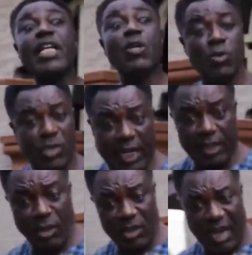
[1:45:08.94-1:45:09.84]
who
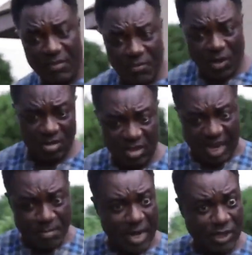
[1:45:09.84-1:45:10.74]
cannot afford the
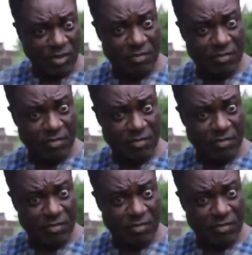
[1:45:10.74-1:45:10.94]
amount of